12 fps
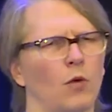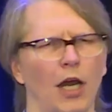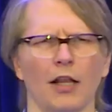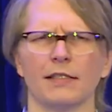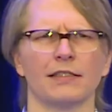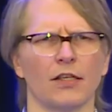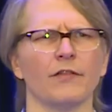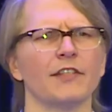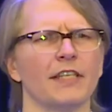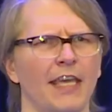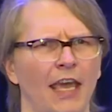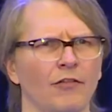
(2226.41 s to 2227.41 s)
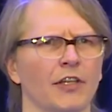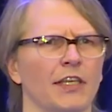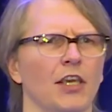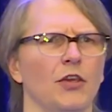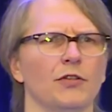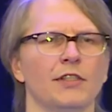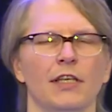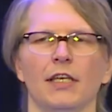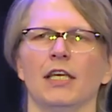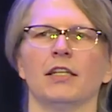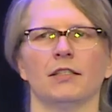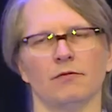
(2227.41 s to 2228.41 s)
Wireless is obviously heavily used,
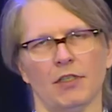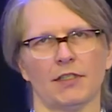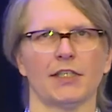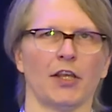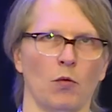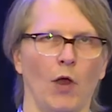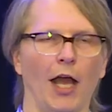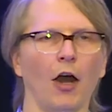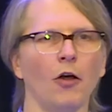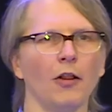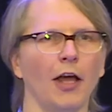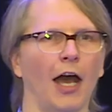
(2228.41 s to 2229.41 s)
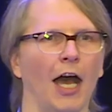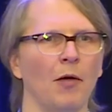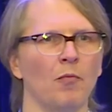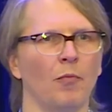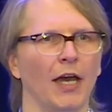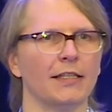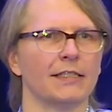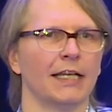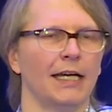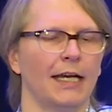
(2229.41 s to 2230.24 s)
not necessarily well, but